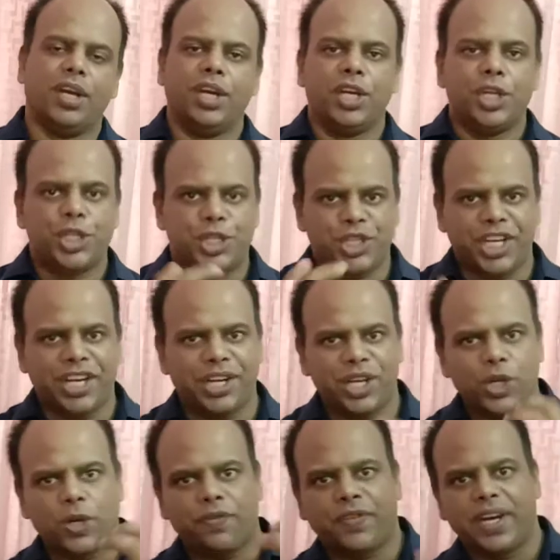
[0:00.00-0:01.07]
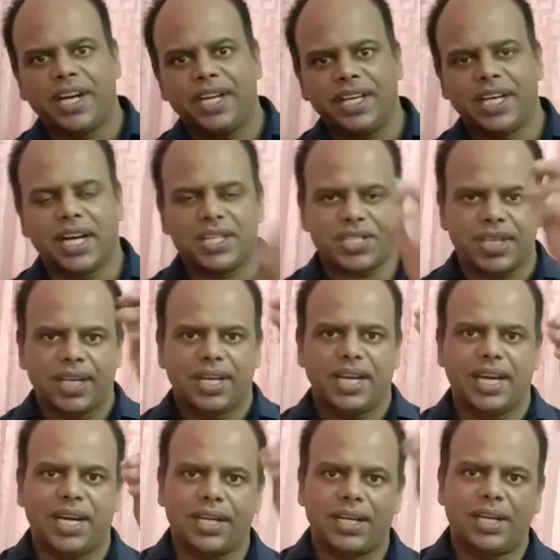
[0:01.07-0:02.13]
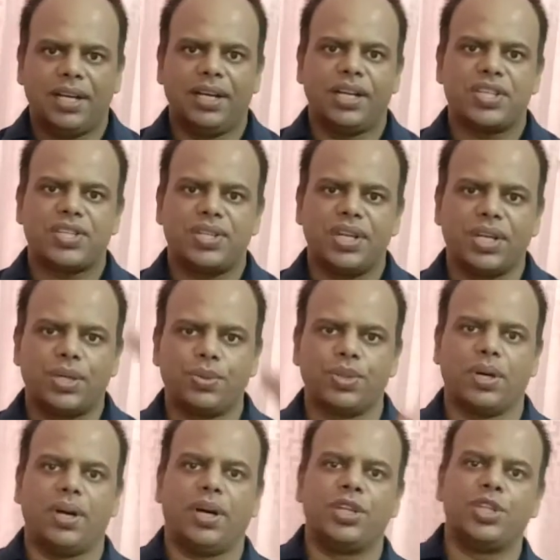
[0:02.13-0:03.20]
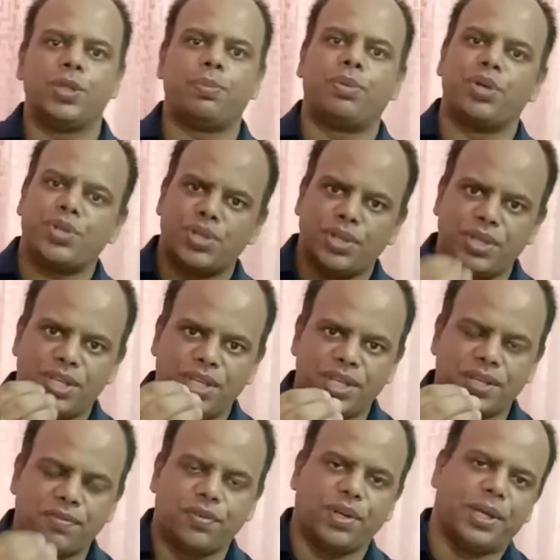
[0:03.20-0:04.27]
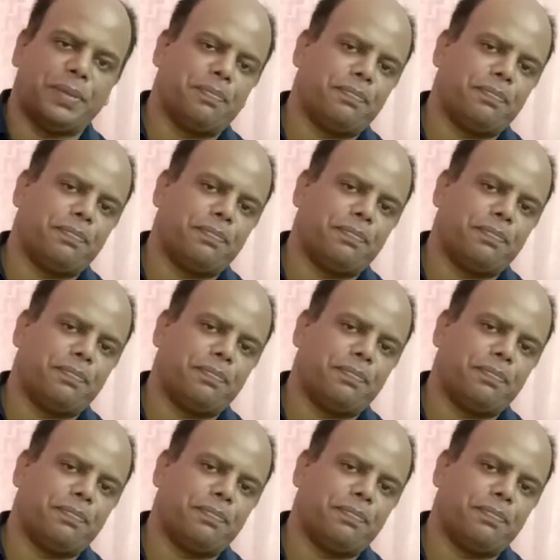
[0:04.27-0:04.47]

Sharing of ideas and listening to the other person carefully.